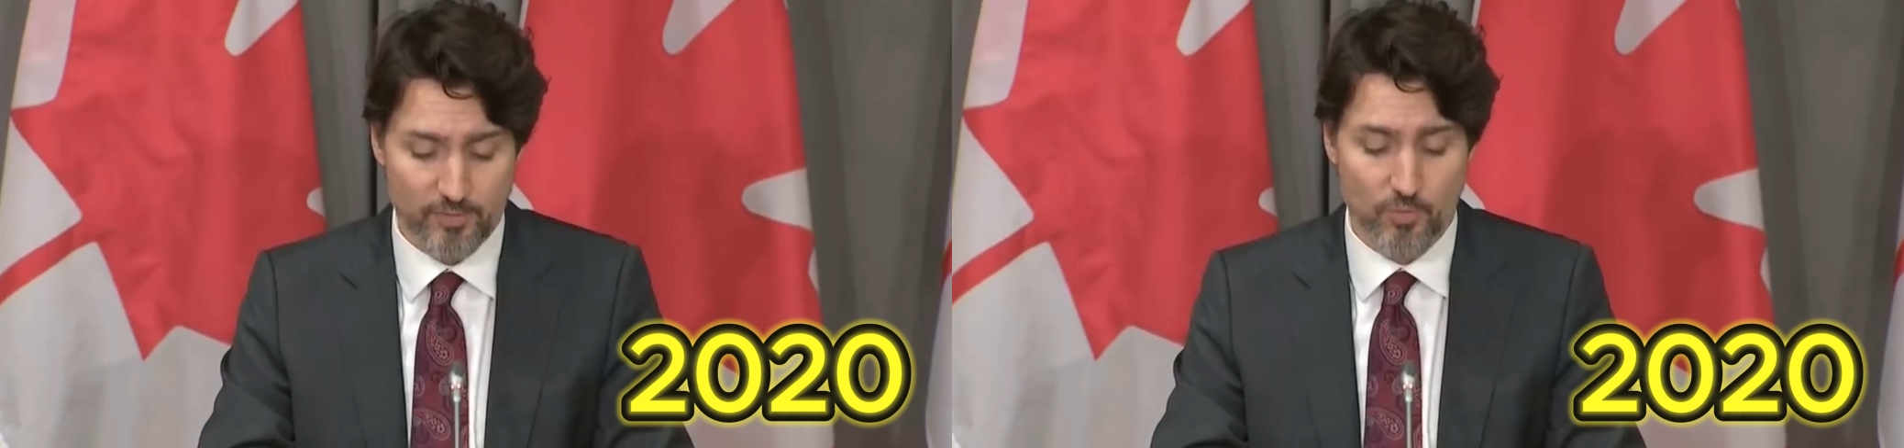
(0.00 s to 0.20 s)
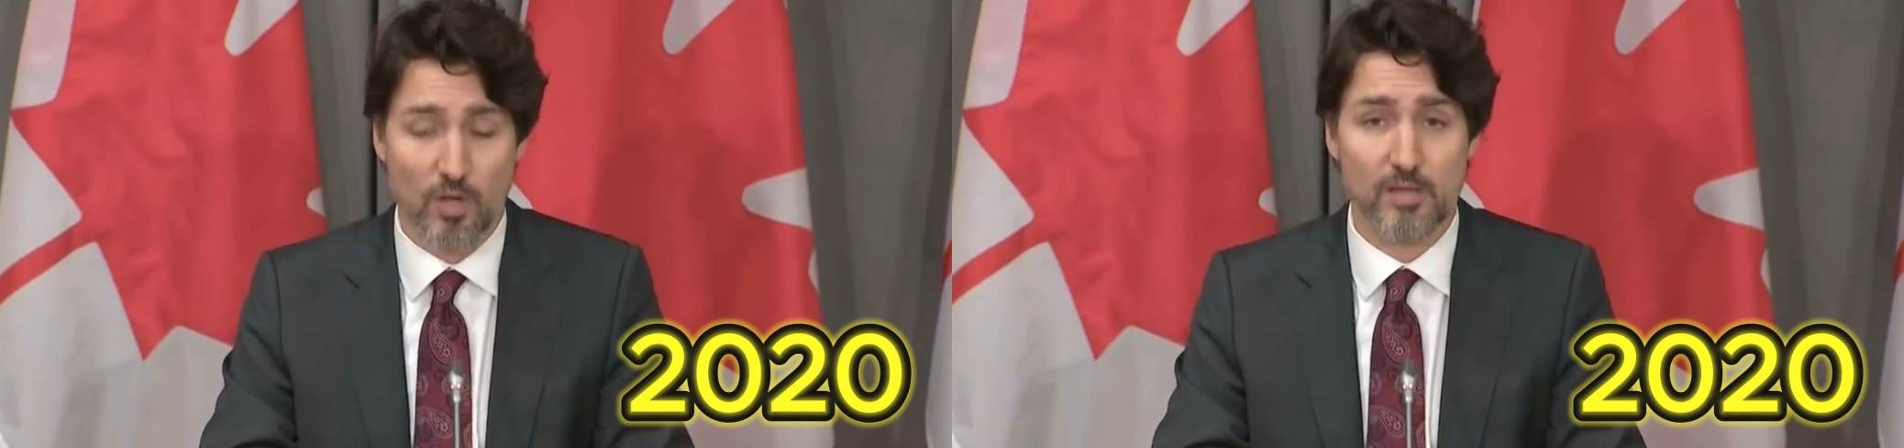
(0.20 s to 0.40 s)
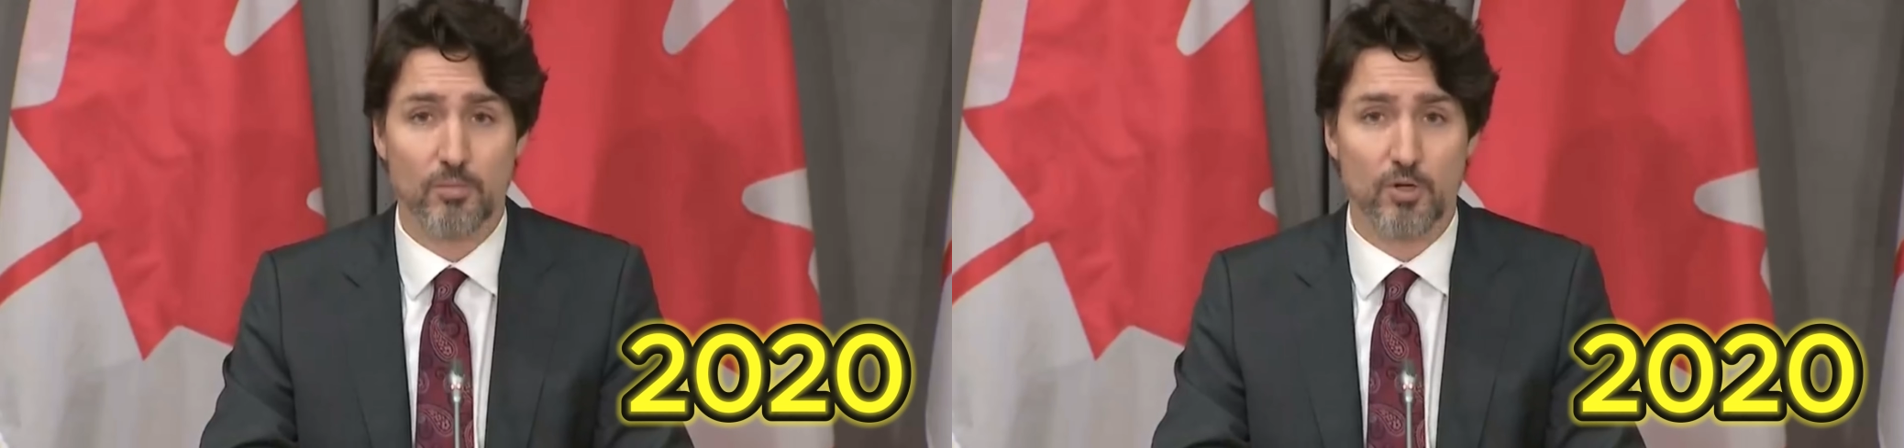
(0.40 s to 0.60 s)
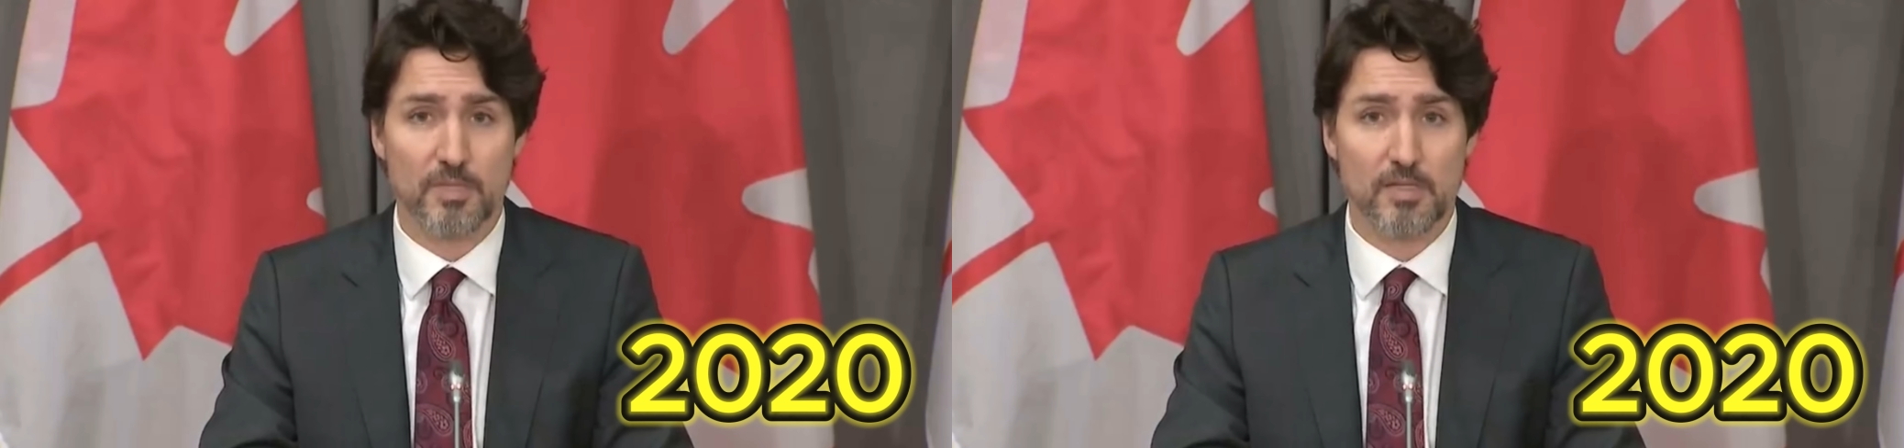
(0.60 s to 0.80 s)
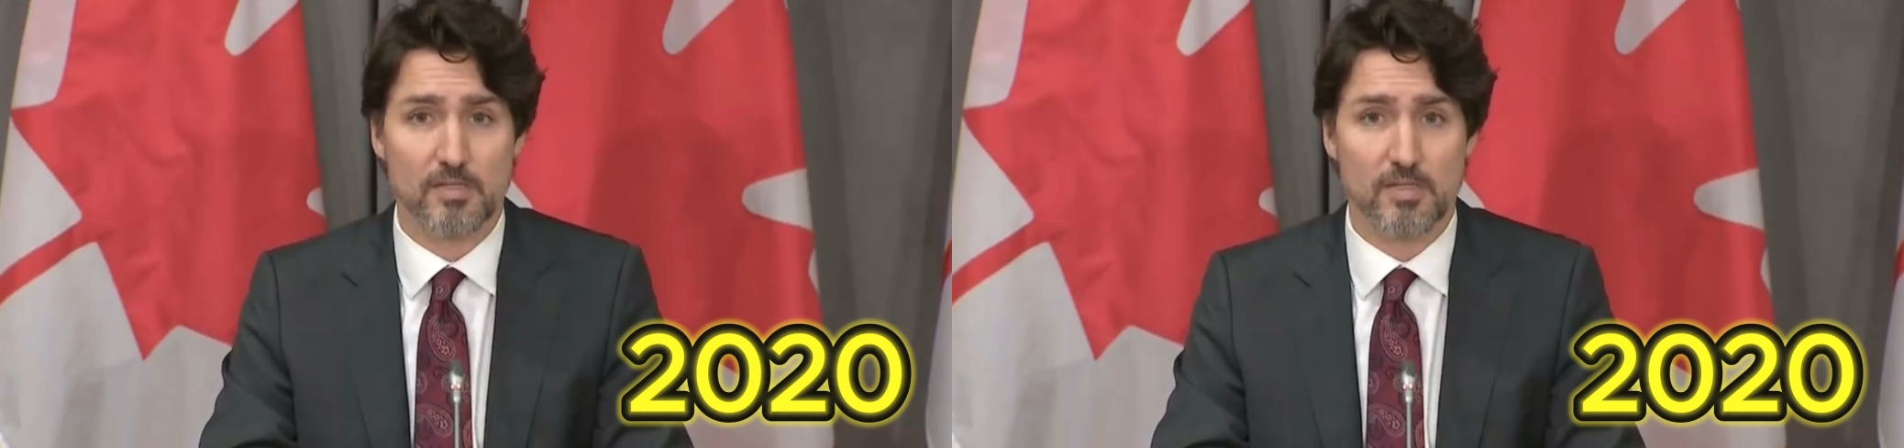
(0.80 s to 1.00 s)
for one
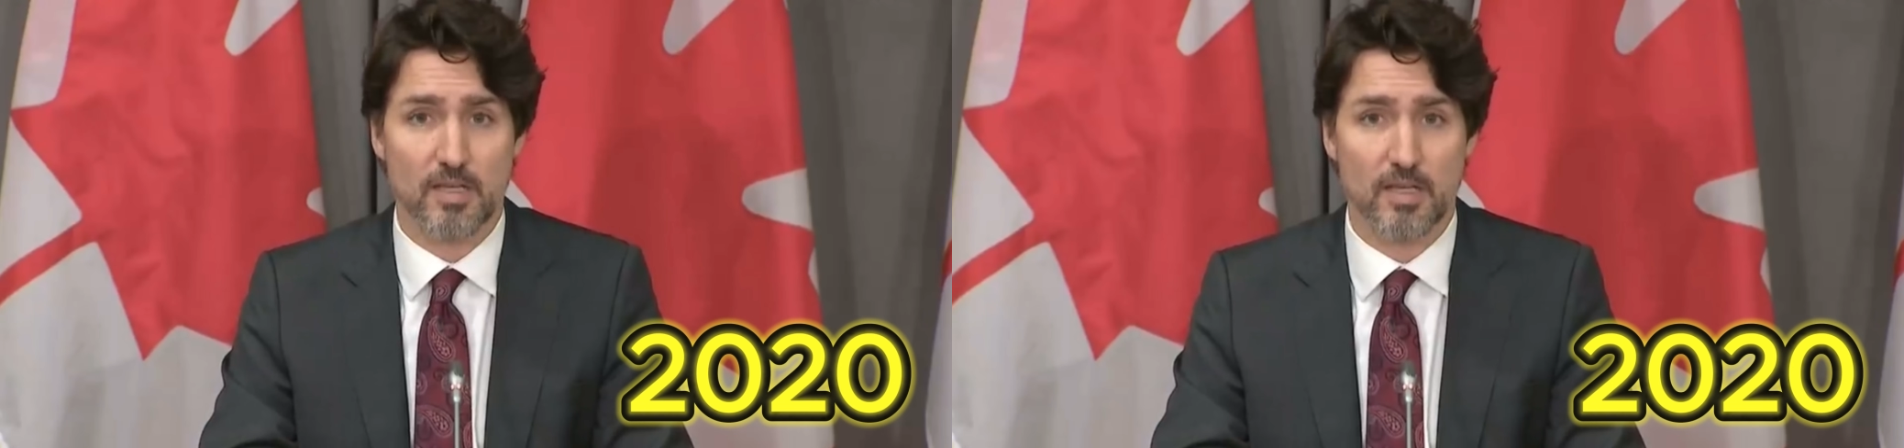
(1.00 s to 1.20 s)
purpose